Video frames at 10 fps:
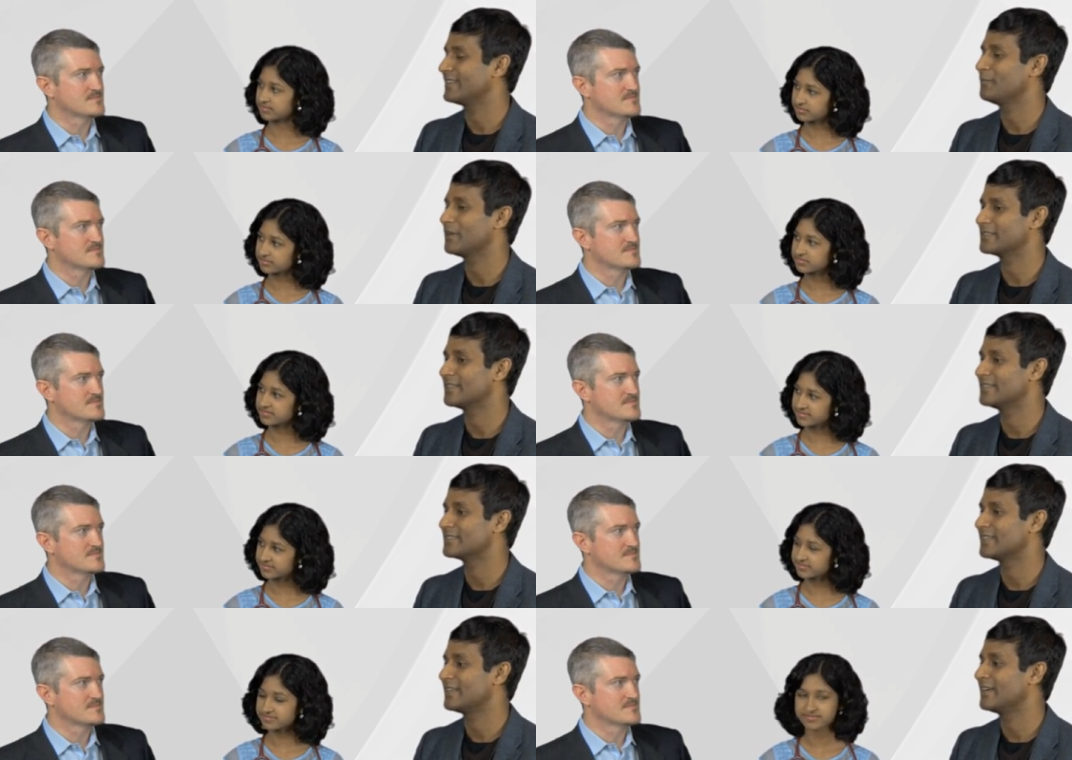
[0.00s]
Speaker 1: it. That makes
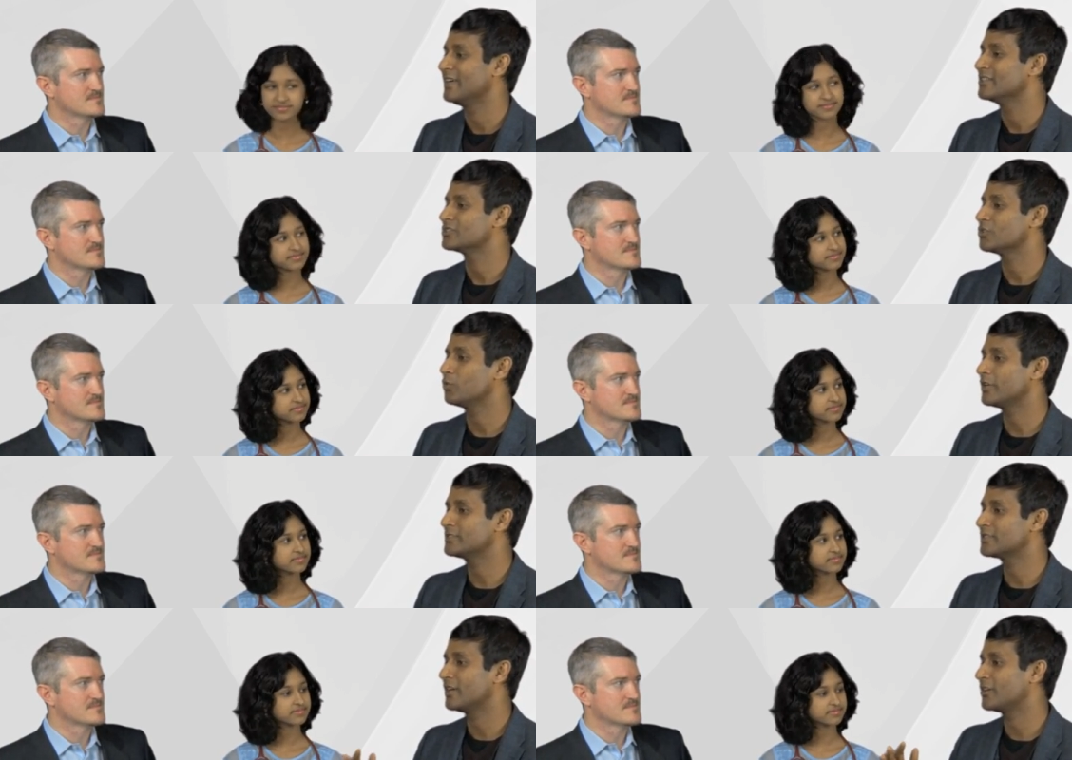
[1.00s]
sense. And uh, so, what
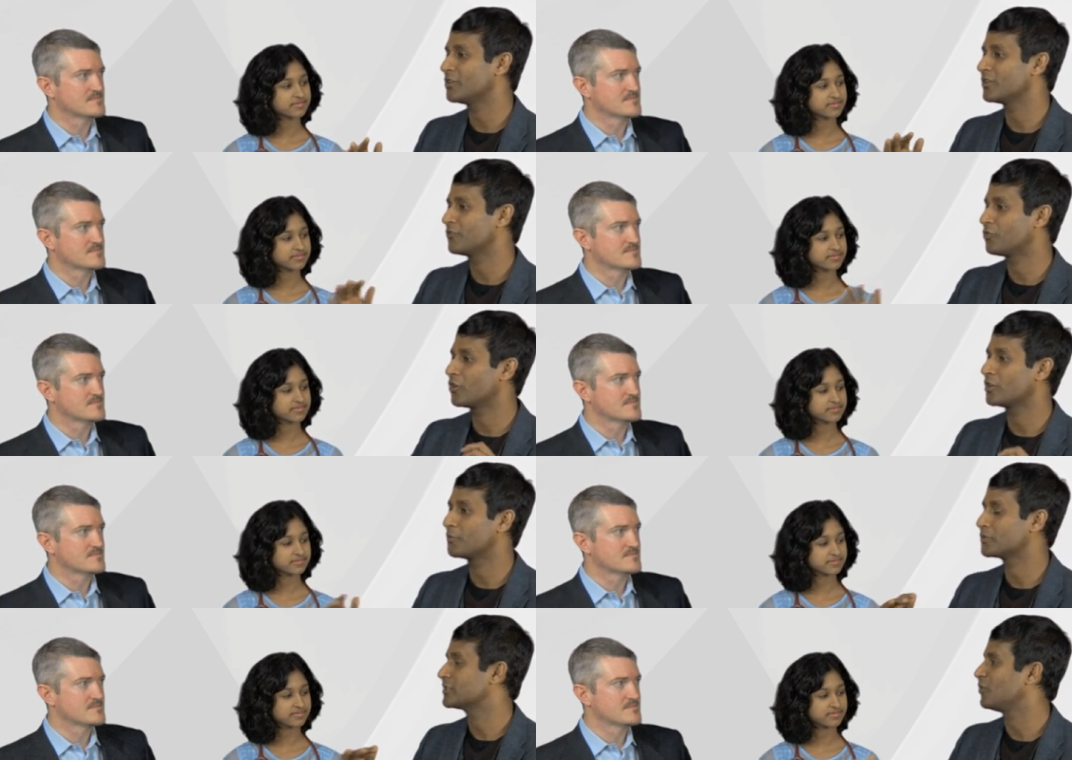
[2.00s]
is 100 to
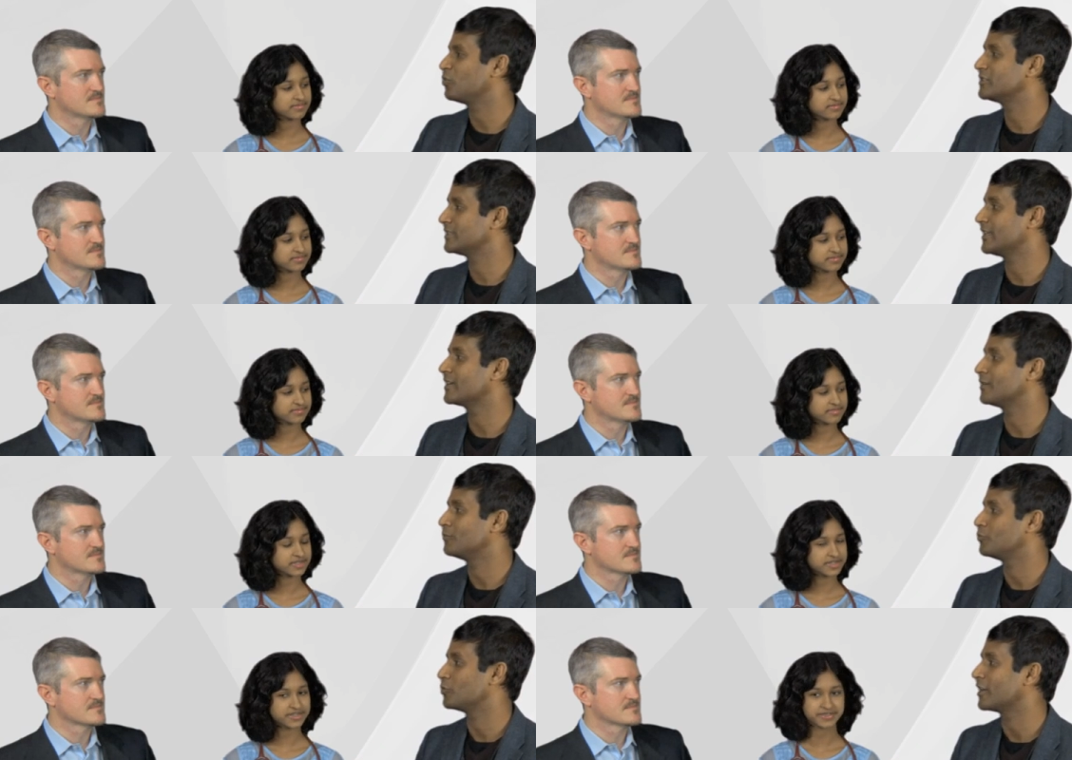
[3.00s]
400 percent? What's the
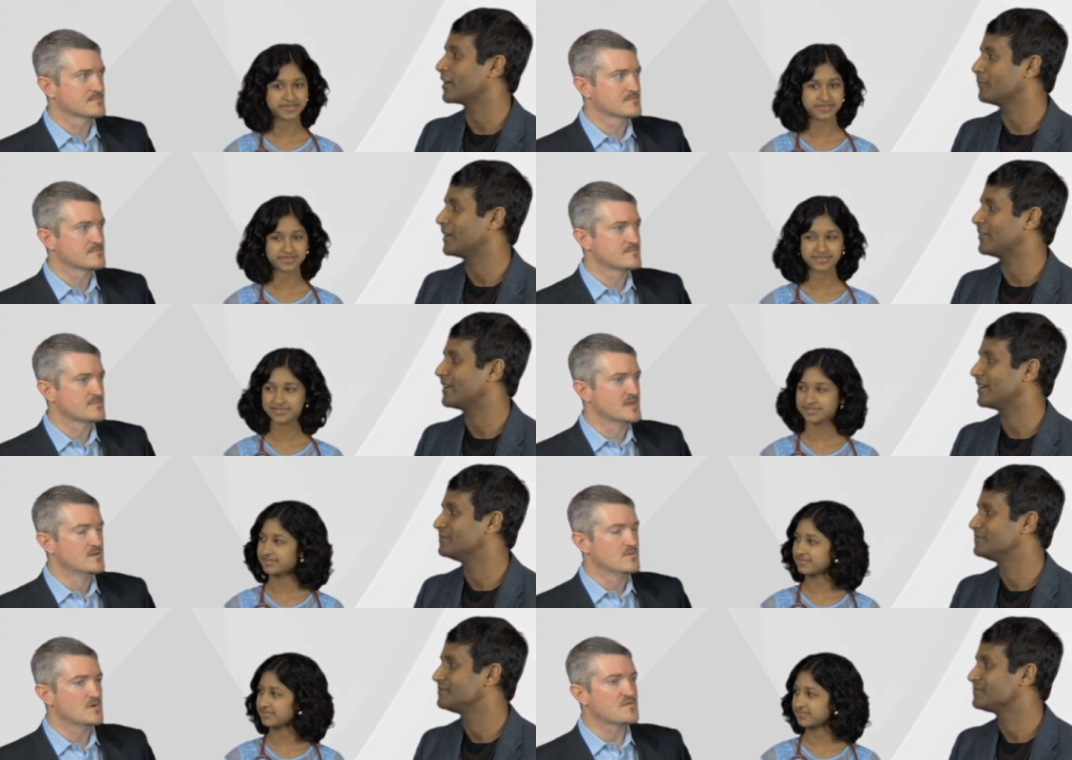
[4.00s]
income we're talking about
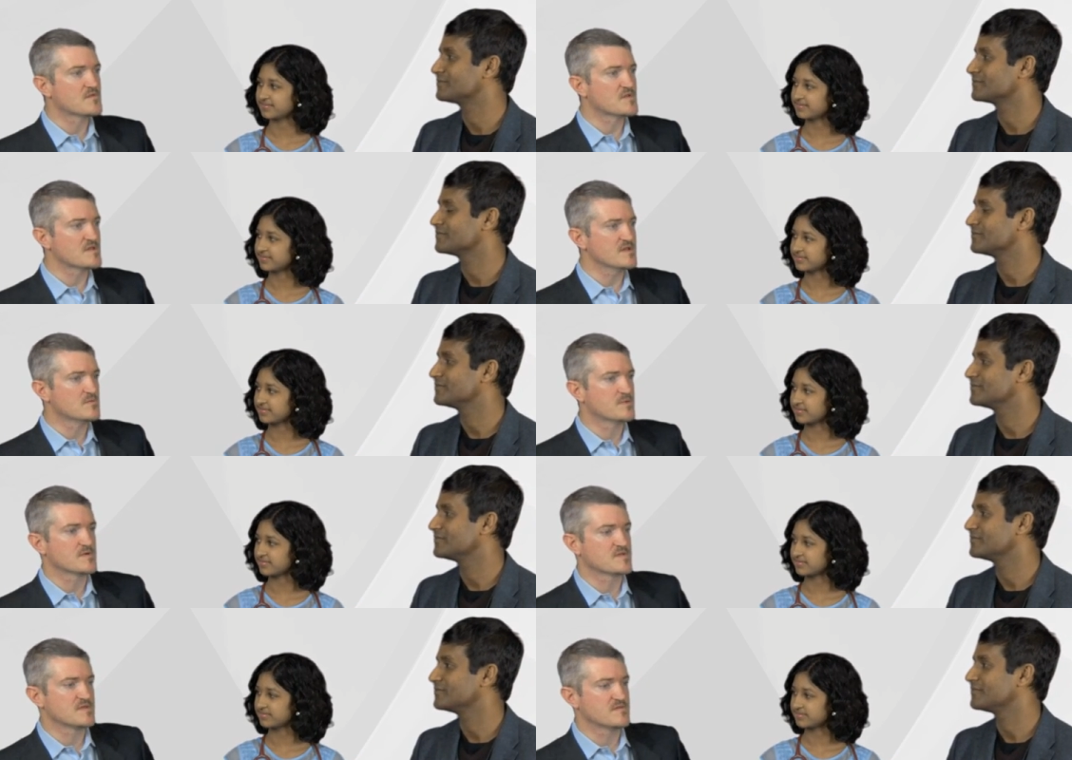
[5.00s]
now?
Speaker 2: Well, for a single
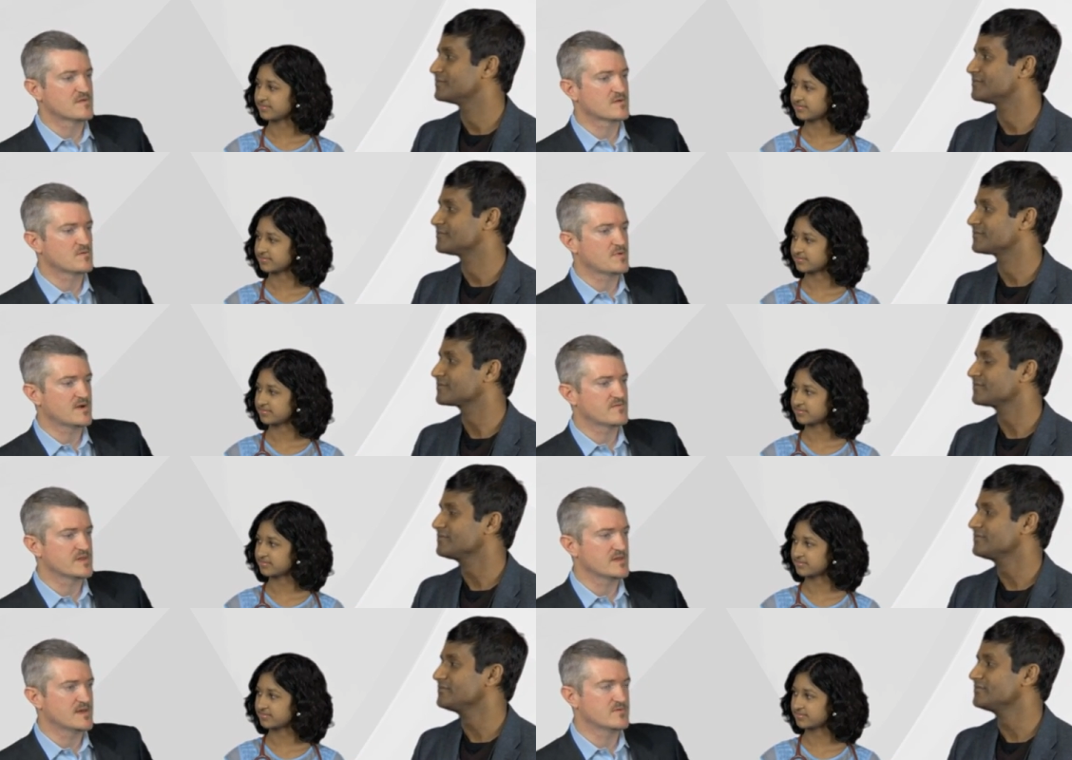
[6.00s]
person, the federal
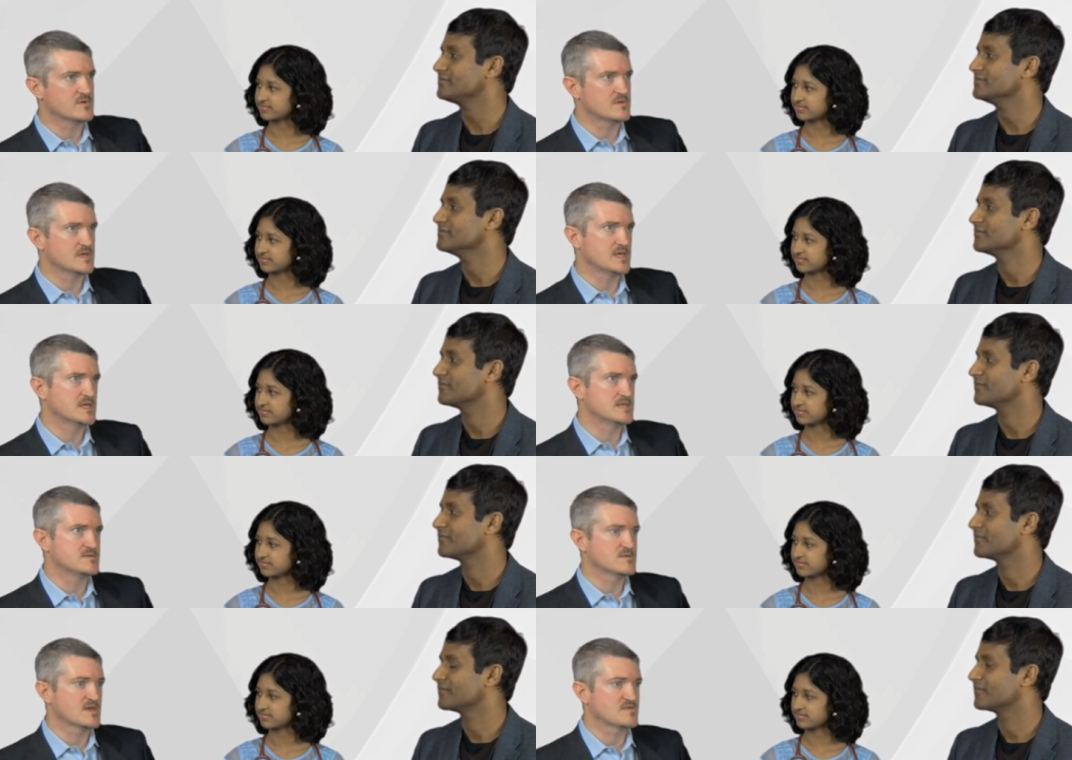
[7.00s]
poverty level in
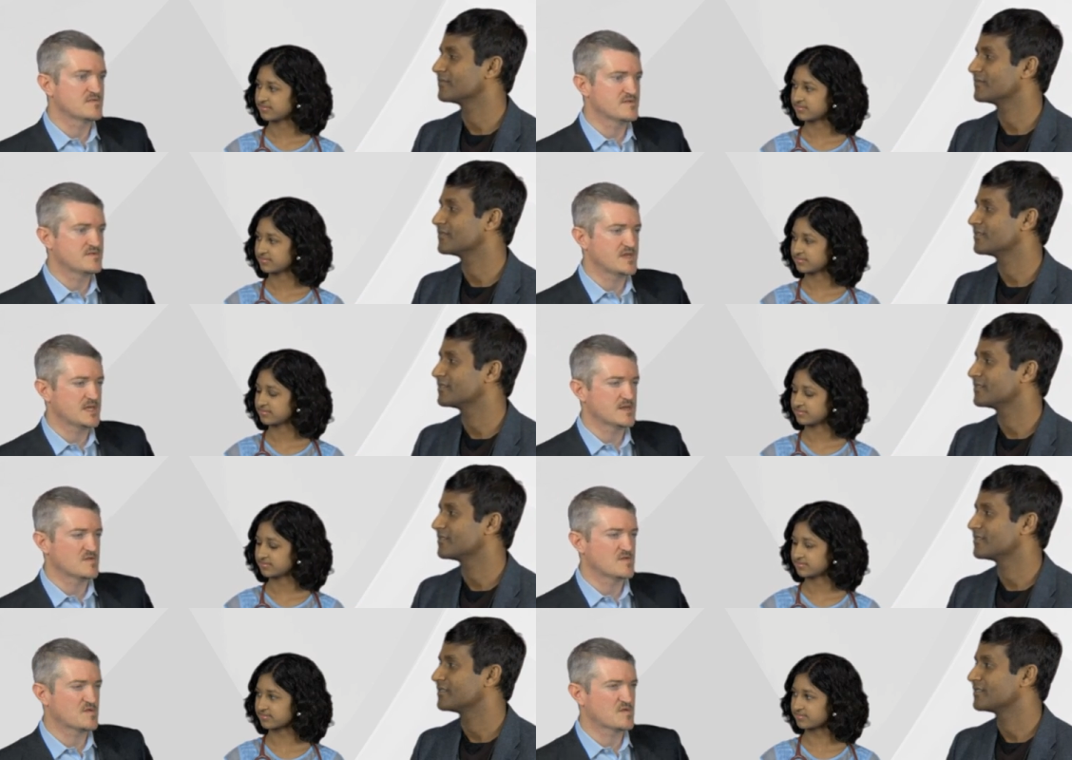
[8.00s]
2015
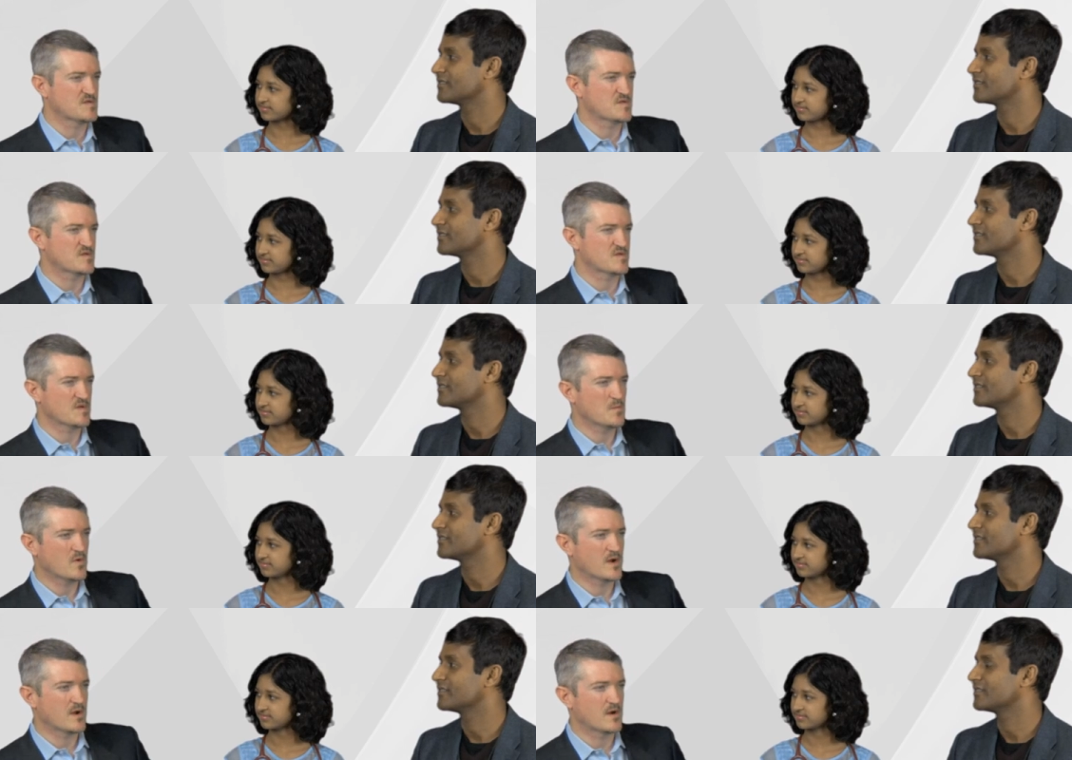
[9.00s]
is
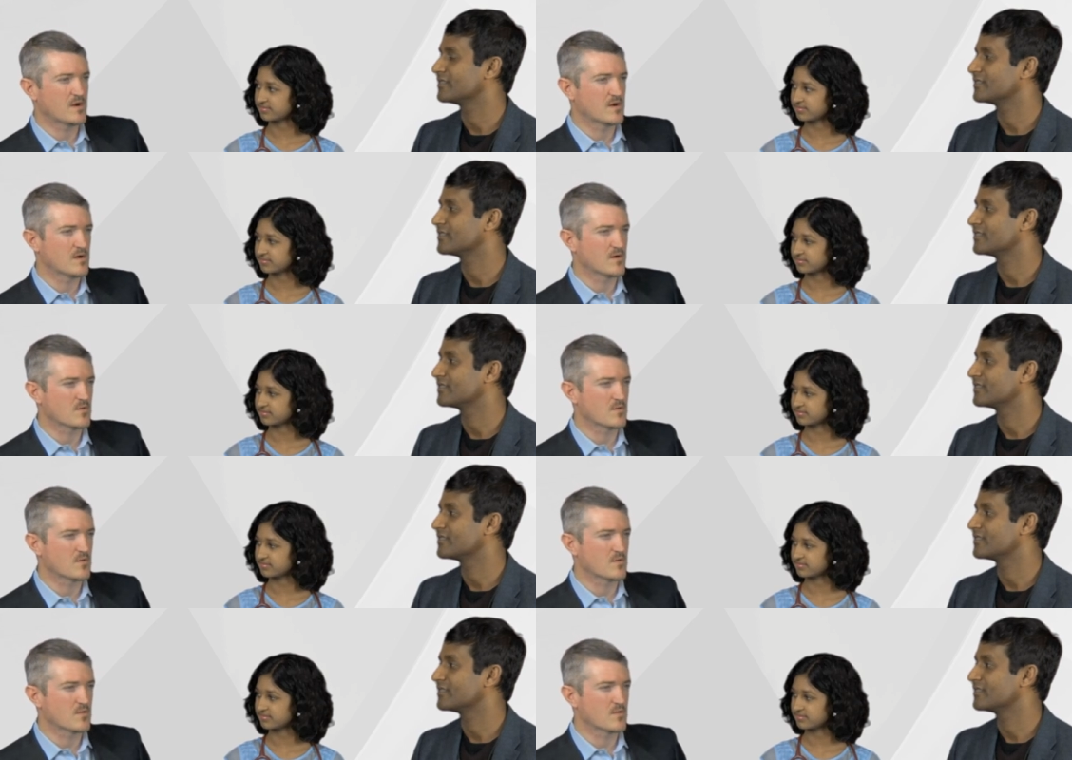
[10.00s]
somewhere